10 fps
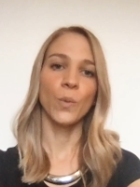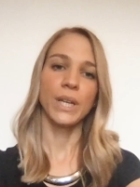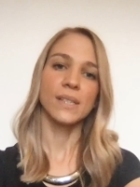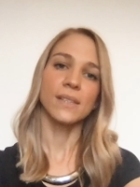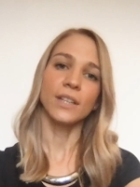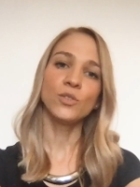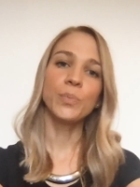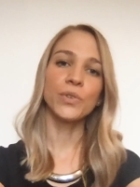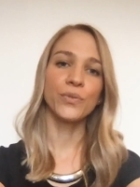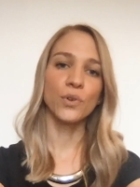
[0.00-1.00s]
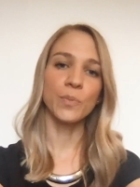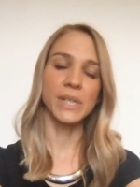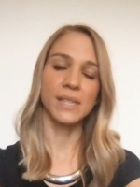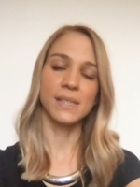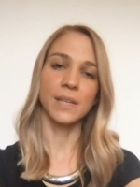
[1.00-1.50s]
we decided to perform a
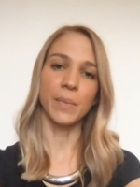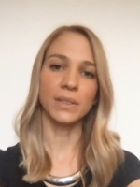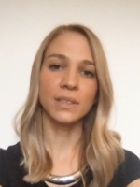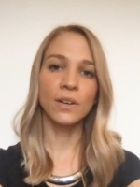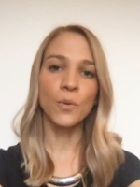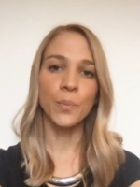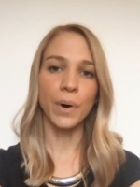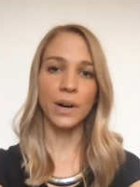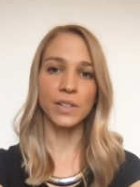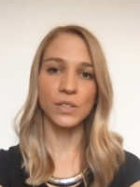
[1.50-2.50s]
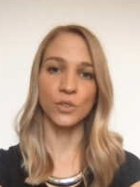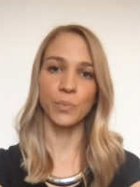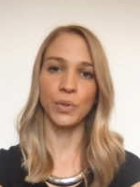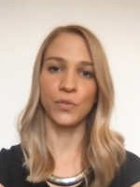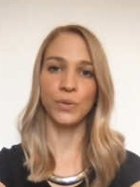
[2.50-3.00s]
systematic comparison
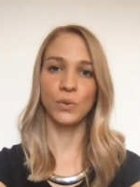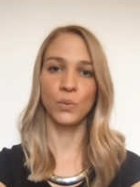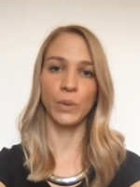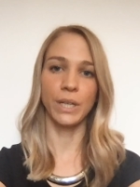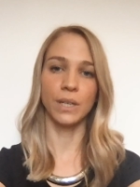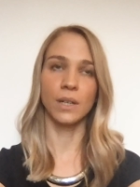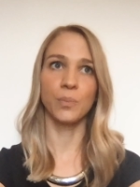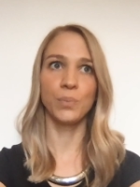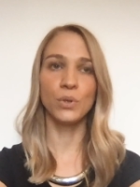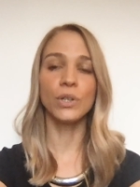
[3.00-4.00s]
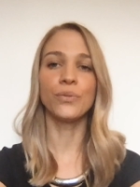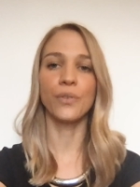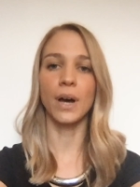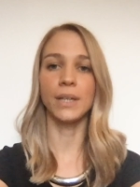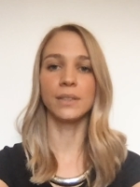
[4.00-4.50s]
between
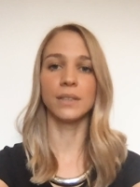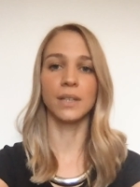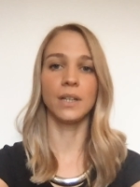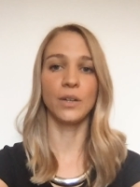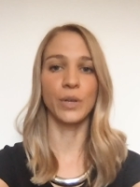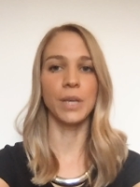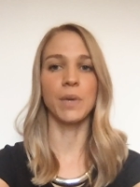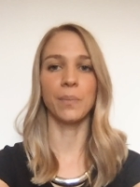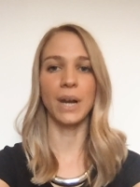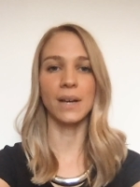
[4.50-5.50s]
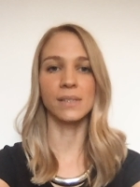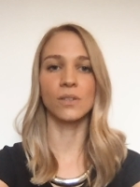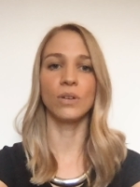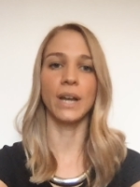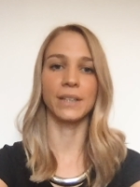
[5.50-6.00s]
purified uh, leukemia blasts
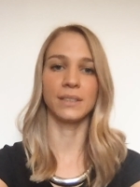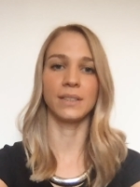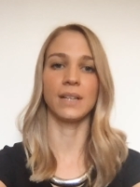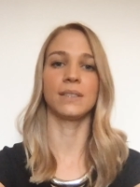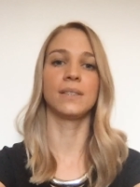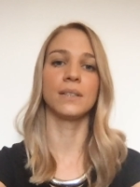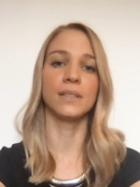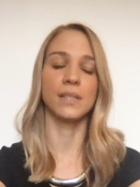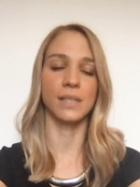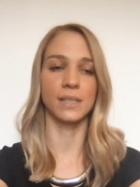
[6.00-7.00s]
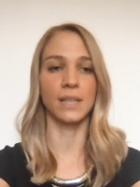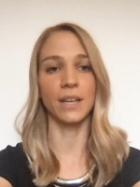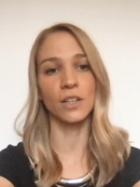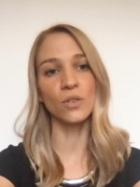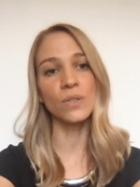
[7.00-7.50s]
collected at disease
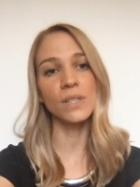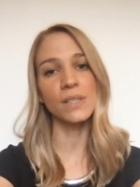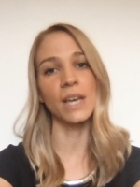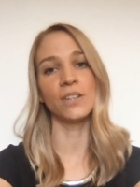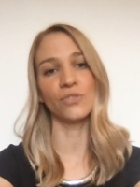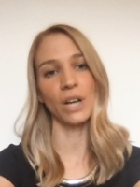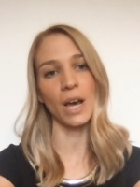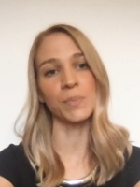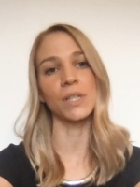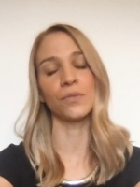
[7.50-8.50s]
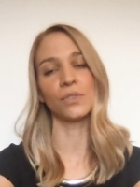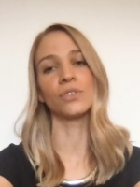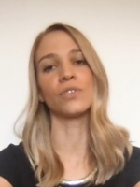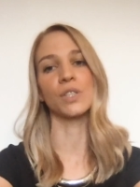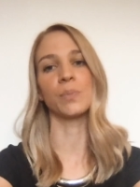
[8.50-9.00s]
diagnosis and relapse after
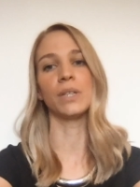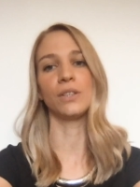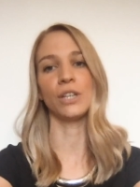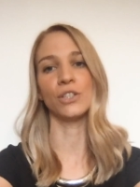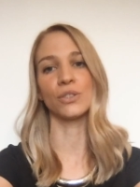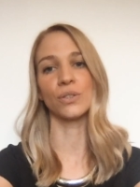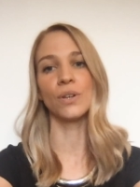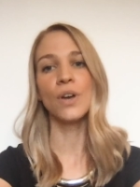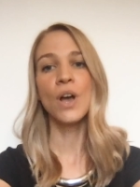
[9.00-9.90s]
transplantation.